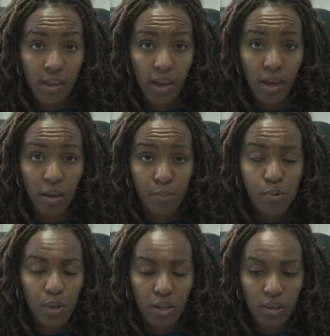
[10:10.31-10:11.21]
KM
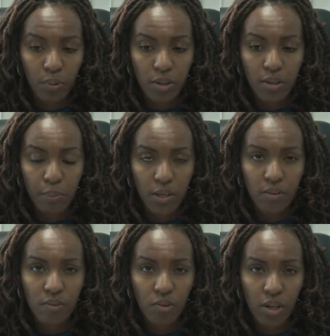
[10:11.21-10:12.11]
together with the
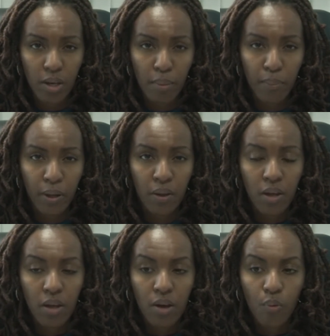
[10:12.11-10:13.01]
ministry and NEMA.
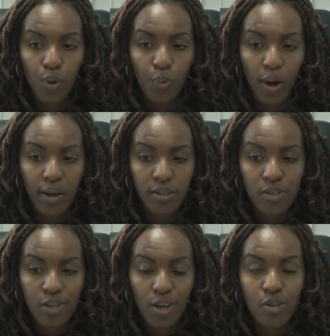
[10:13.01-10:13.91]
We
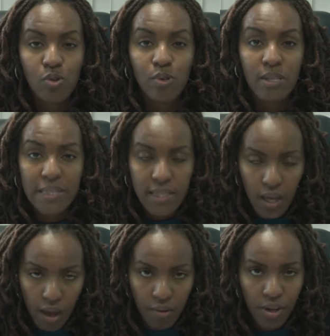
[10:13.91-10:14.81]
want to
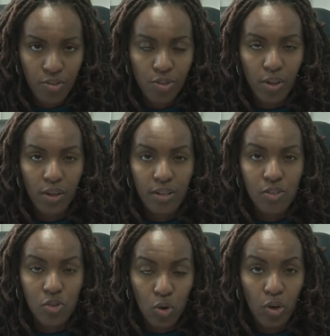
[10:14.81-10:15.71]
discourage
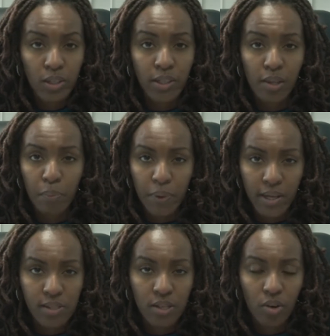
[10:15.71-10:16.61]
strongly the
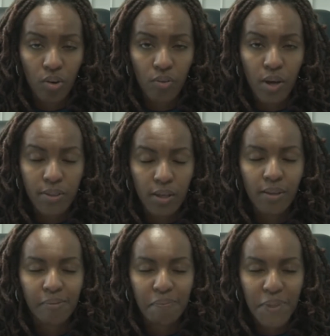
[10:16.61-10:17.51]

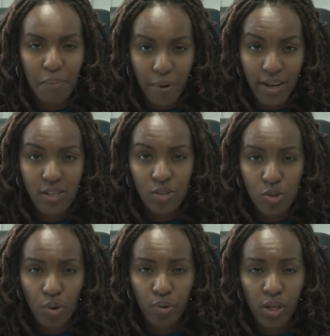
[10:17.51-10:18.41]
the
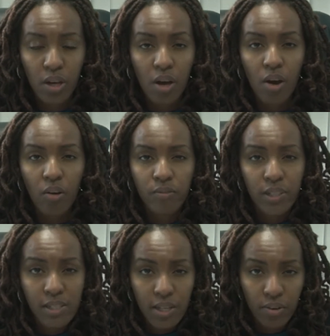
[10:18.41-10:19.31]
practice, of
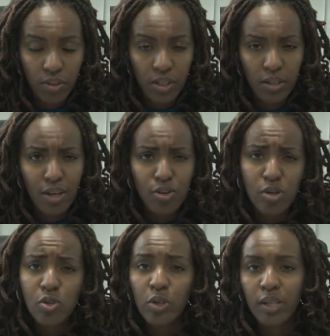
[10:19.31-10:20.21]
littering,
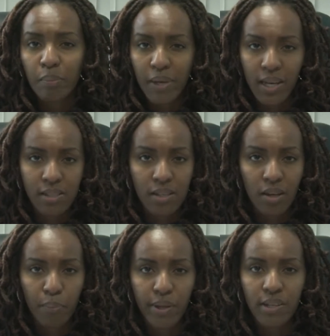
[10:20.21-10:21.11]
not only plastic,
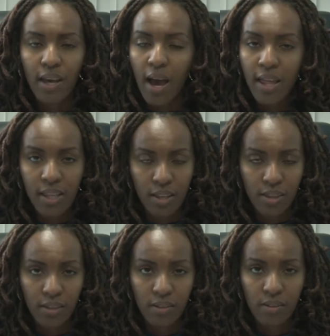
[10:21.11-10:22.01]
but other
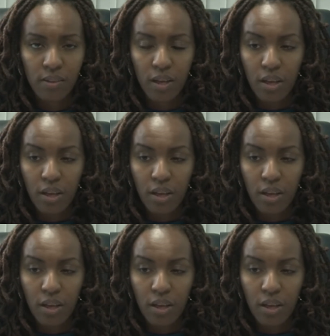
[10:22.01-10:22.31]
things.